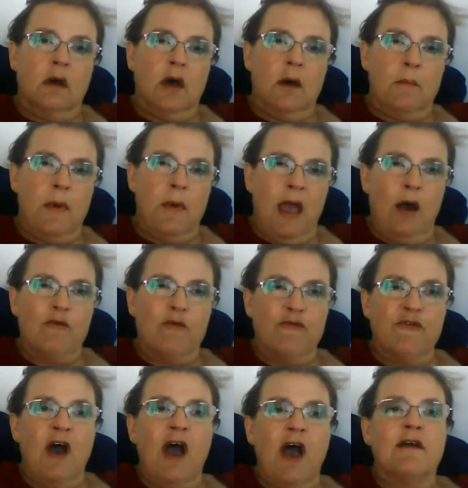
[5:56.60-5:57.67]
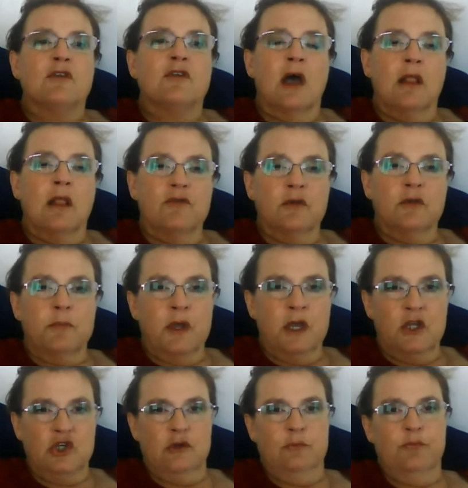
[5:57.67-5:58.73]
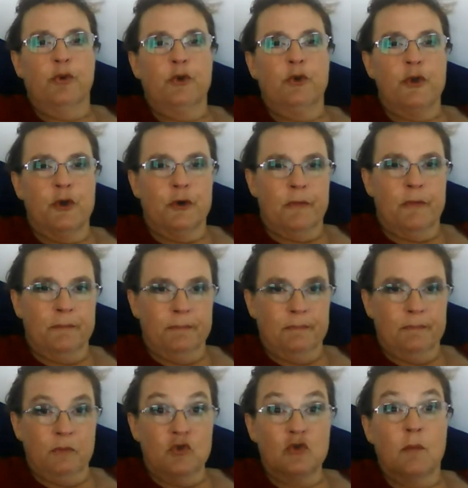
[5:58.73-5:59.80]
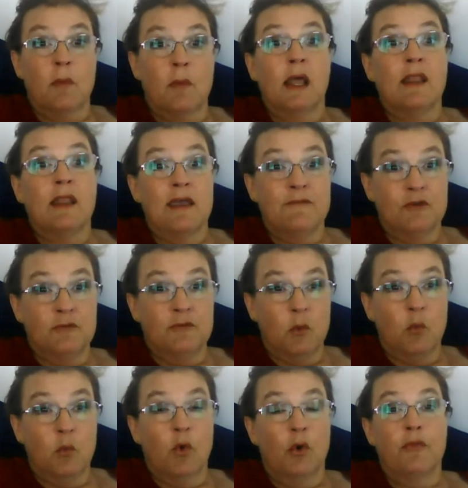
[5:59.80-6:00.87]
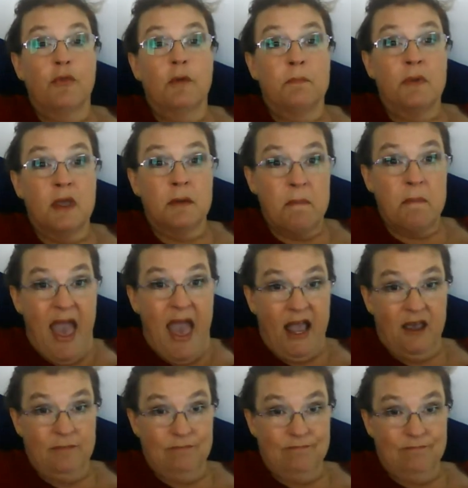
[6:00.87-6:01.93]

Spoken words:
about $5 a patient per year. So my life has been worth a Big Mac